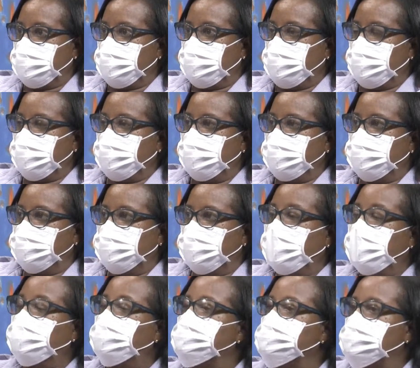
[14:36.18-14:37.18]
in
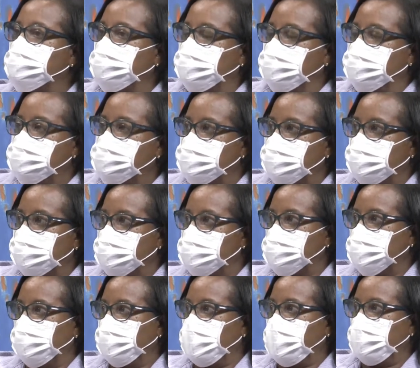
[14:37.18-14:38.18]
all the schools.
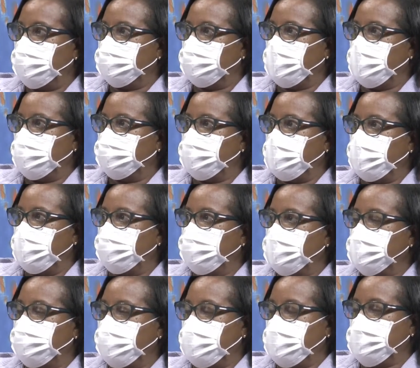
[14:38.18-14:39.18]
So we have been having
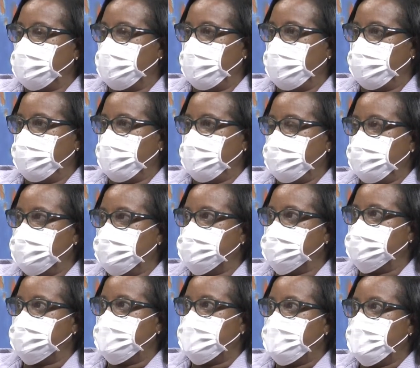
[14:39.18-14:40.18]
PTA
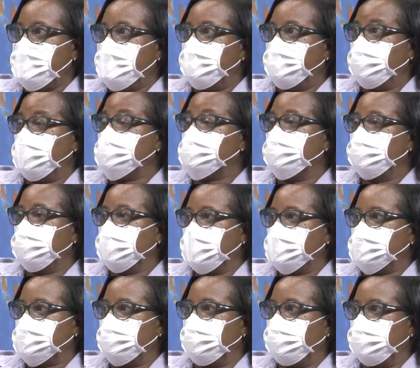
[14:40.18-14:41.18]
meetings, face-to-face
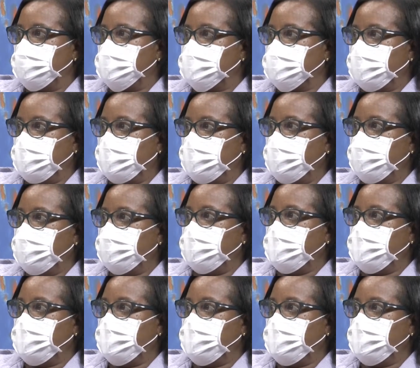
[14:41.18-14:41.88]
and virtually.